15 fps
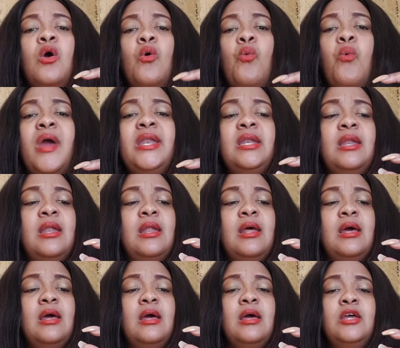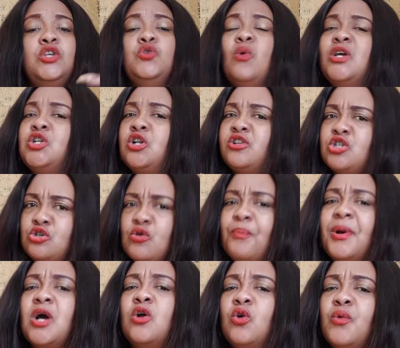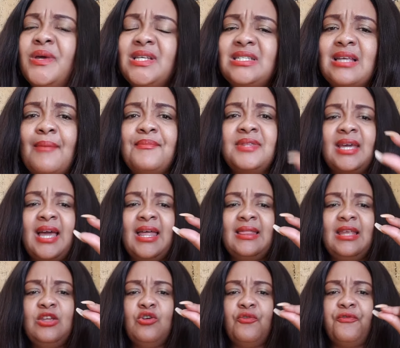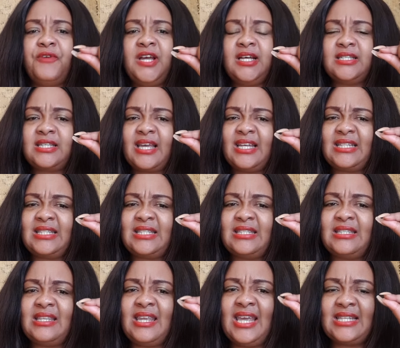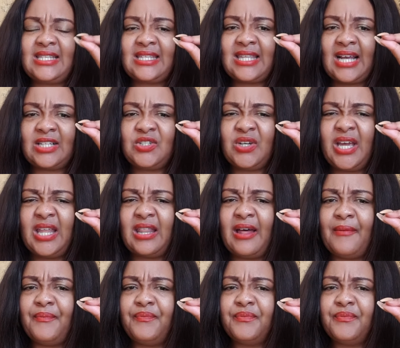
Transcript: When you are super gluing something and then your fingers get stuck together,